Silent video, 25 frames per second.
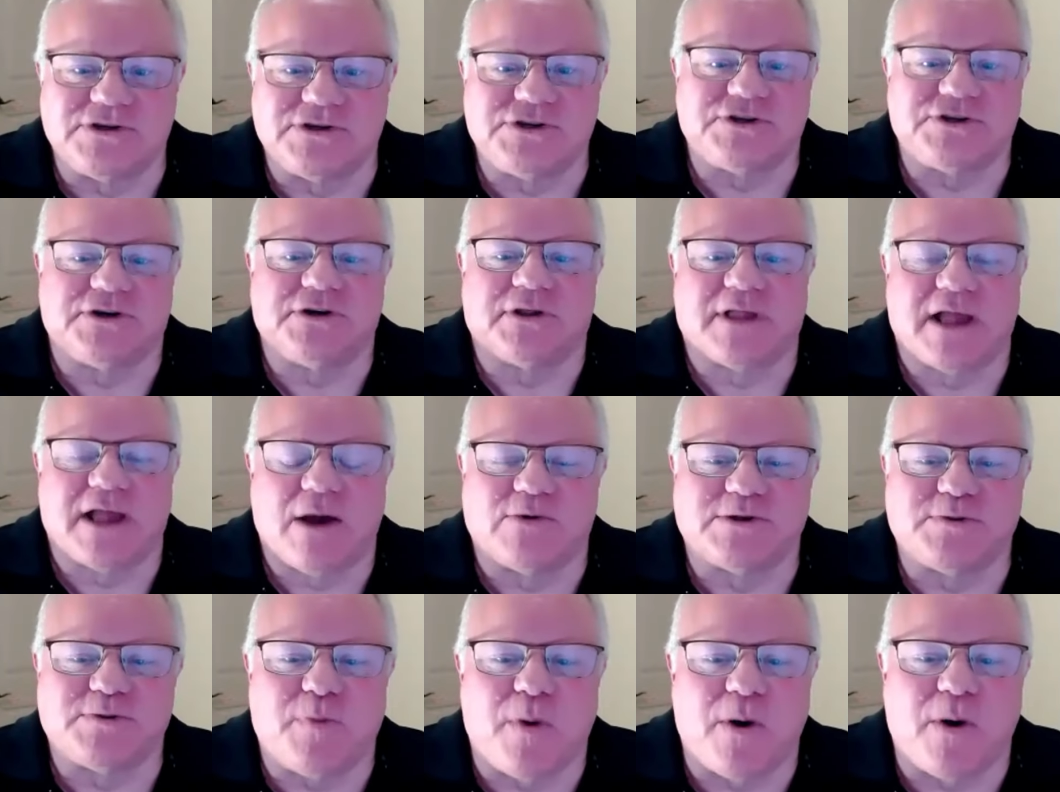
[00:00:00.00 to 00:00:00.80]
Sure,
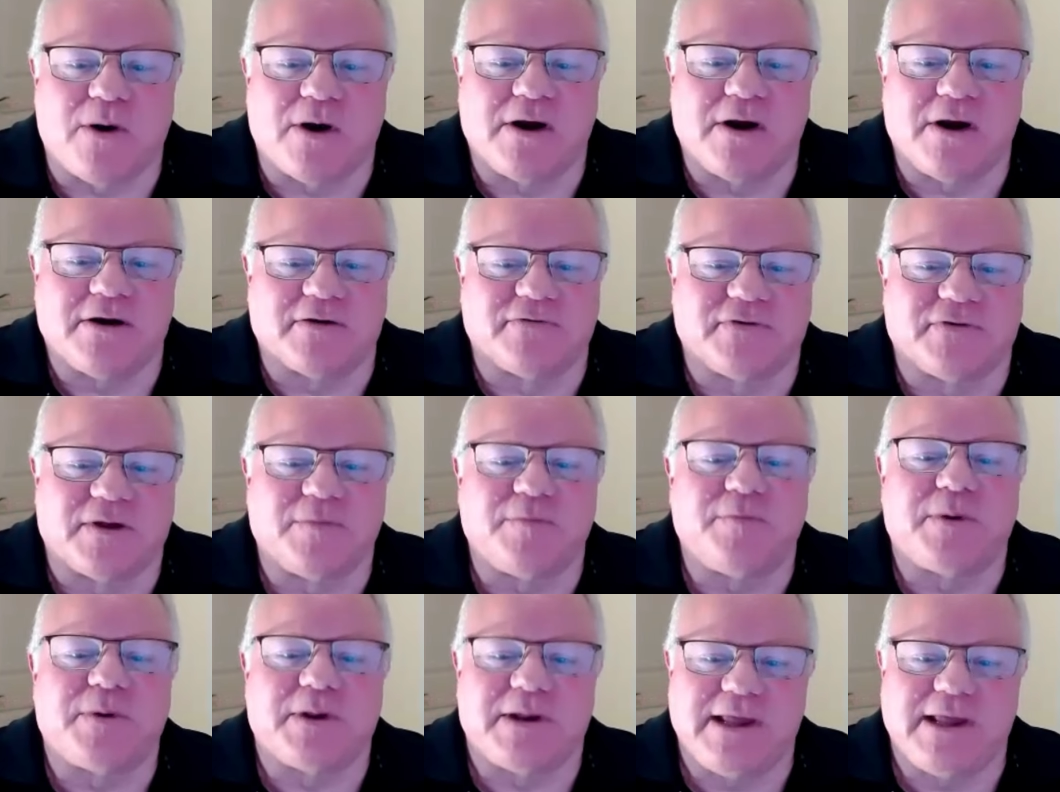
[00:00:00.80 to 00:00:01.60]
that was part of
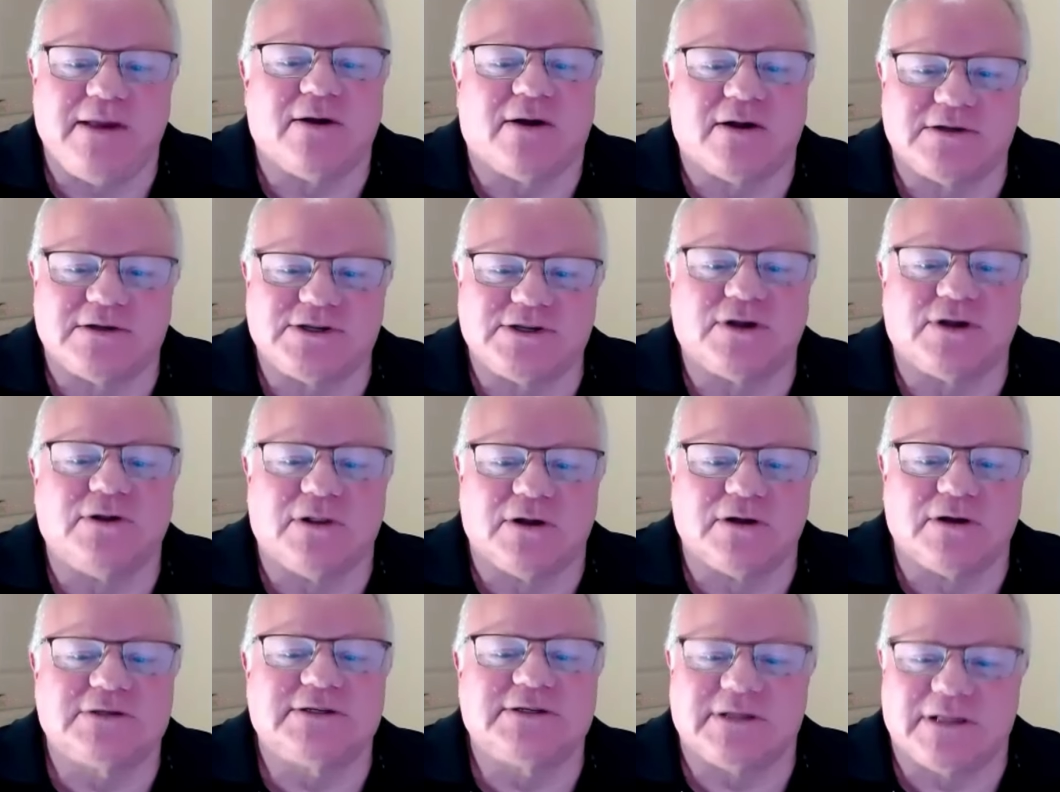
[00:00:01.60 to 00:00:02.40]
it, but he also
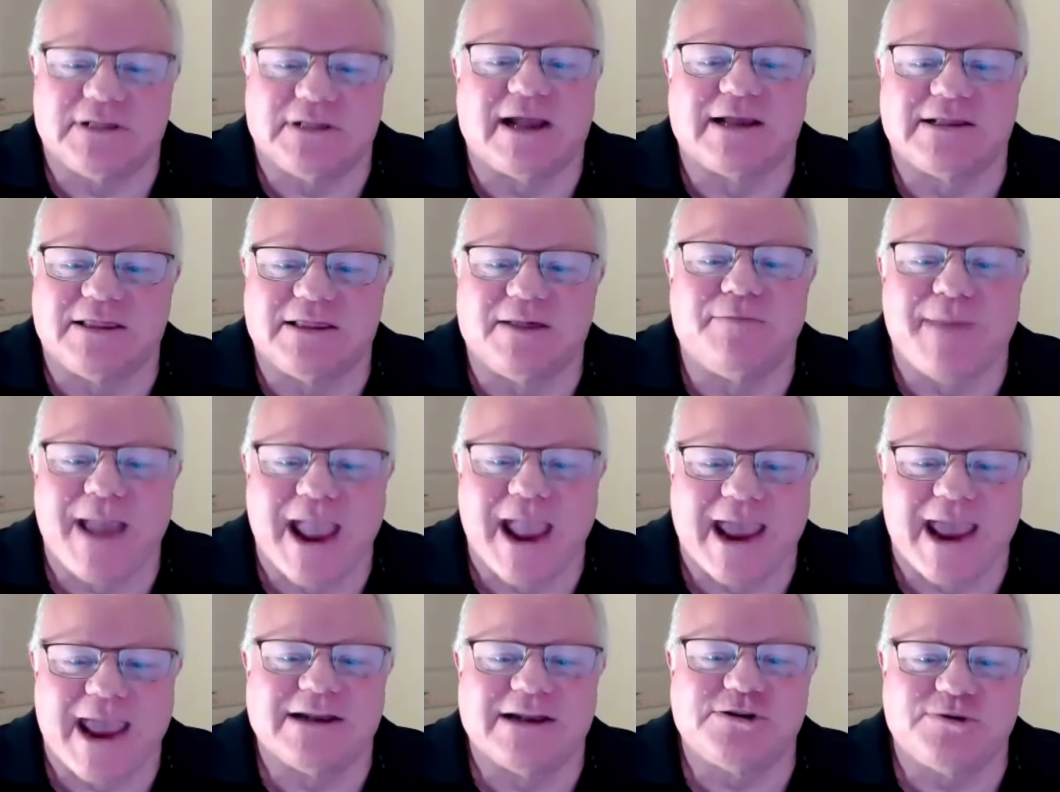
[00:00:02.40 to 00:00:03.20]
looked at like the
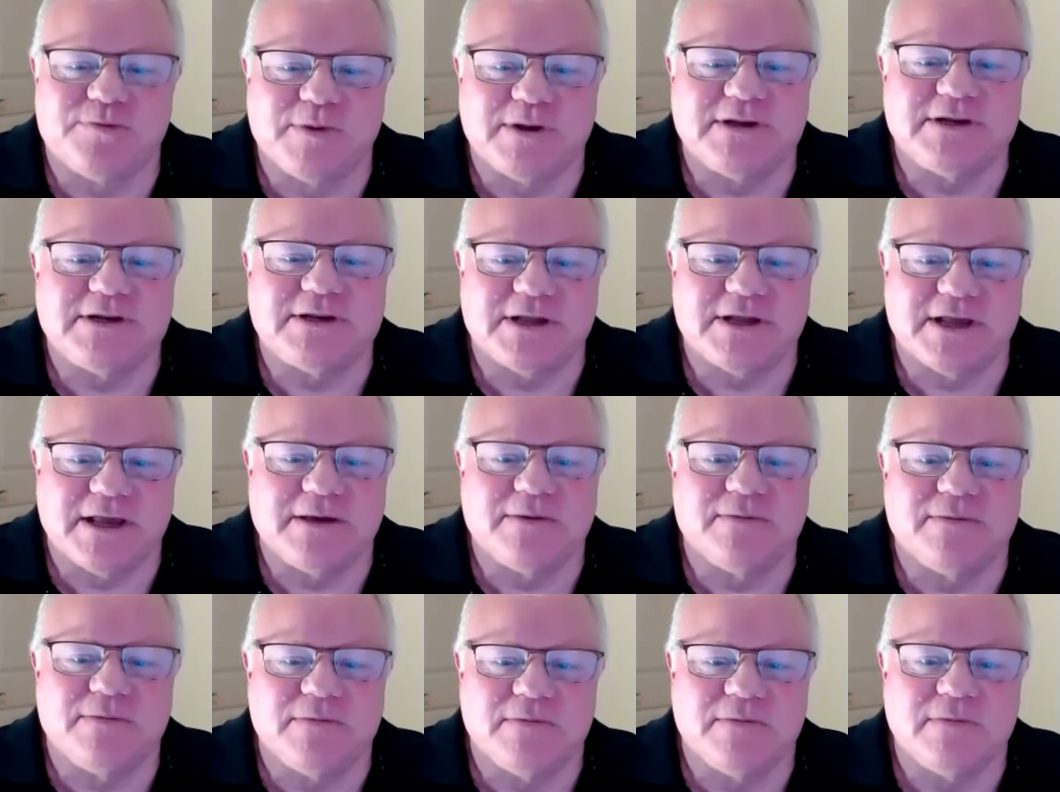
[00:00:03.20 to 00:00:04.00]
management
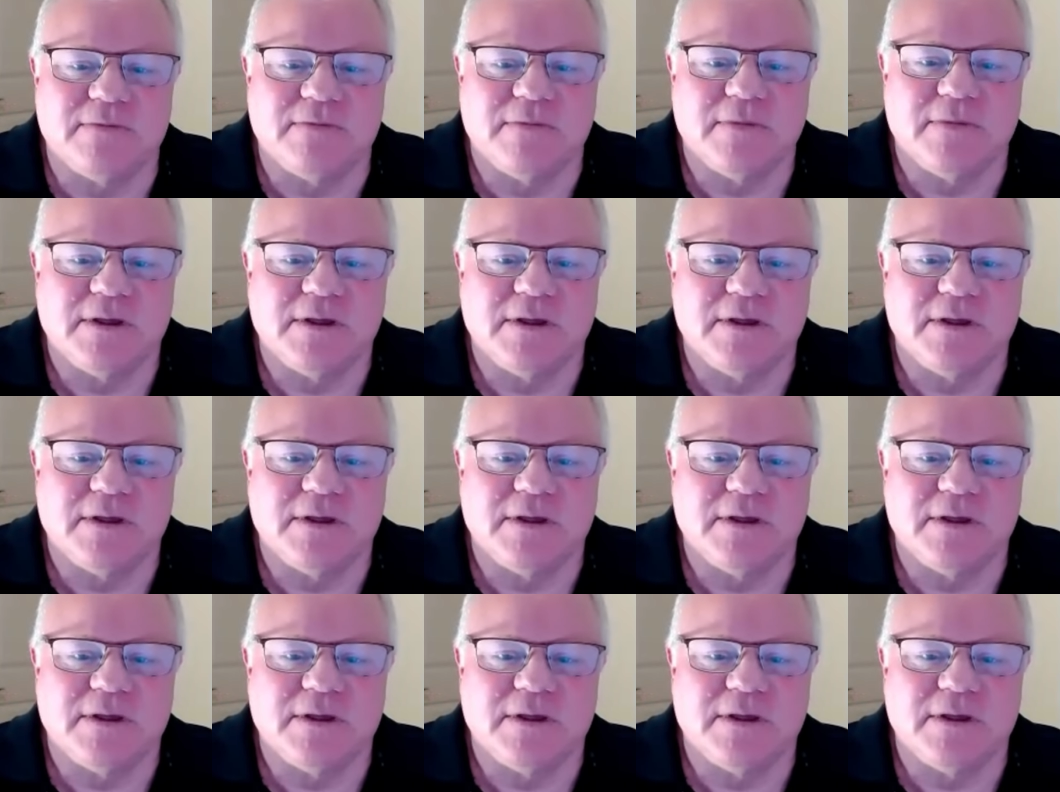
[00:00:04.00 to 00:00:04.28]
team,